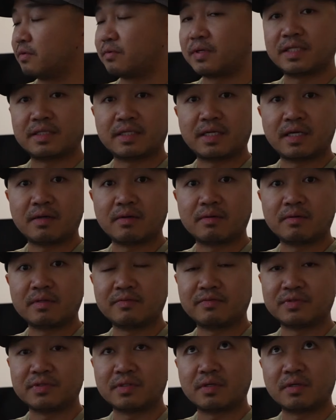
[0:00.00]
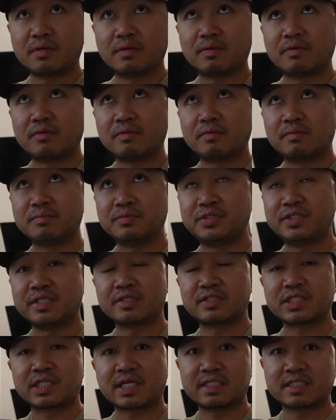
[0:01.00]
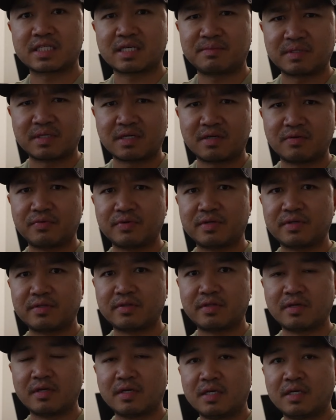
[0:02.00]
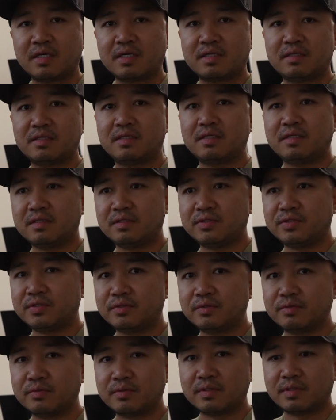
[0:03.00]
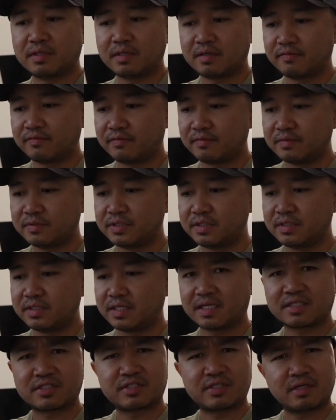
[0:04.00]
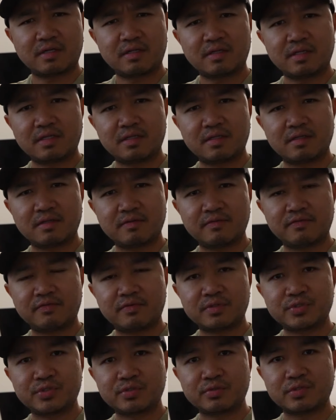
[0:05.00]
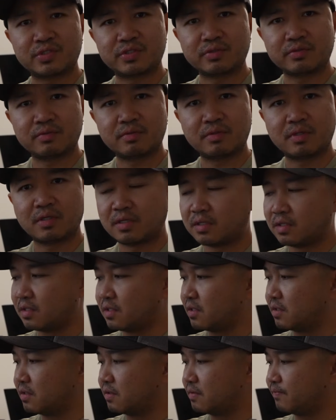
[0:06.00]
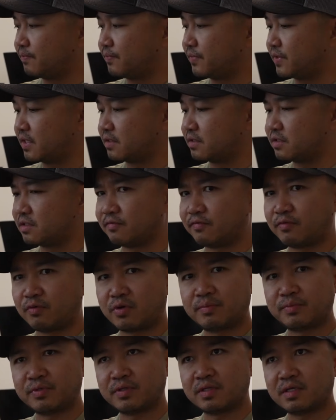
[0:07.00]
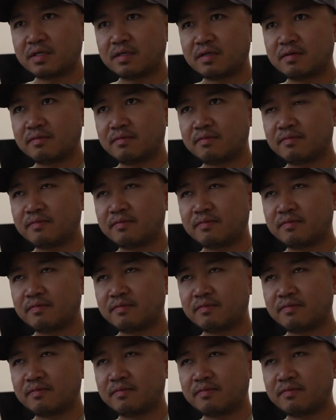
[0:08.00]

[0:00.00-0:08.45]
right now, even though GSI is coming out with the new GXL version 2. That is the Formula